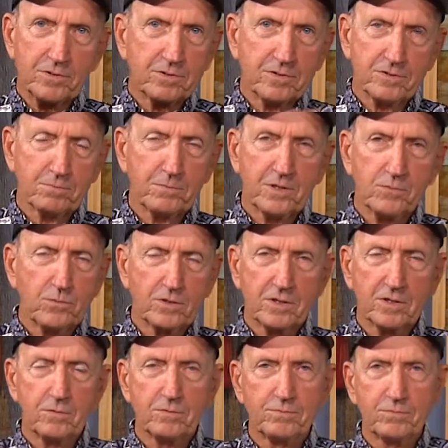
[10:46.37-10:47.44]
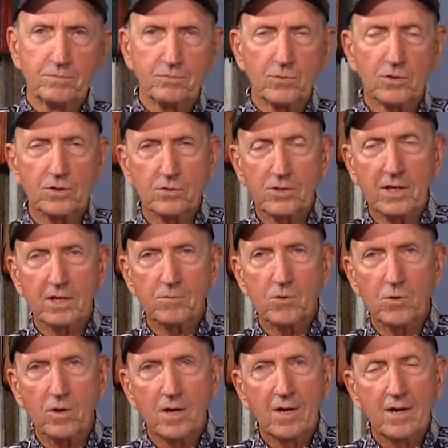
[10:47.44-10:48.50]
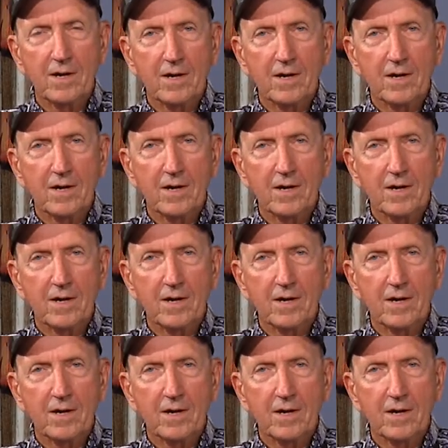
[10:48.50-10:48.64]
but, but you know we don't do that anymore.